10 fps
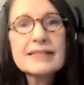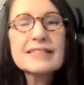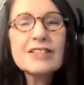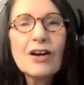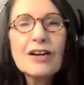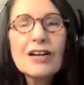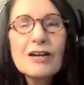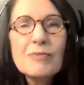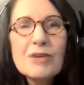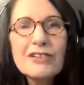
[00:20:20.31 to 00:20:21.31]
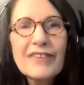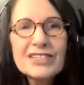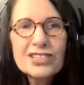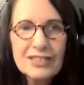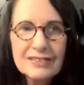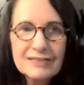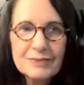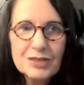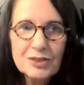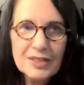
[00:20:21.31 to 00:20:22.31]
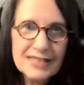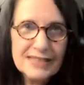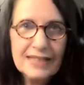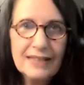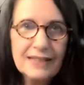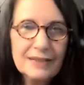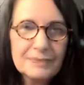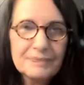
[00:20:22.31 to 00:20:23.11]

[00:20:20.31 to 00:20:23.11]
It's our motivation to exceed.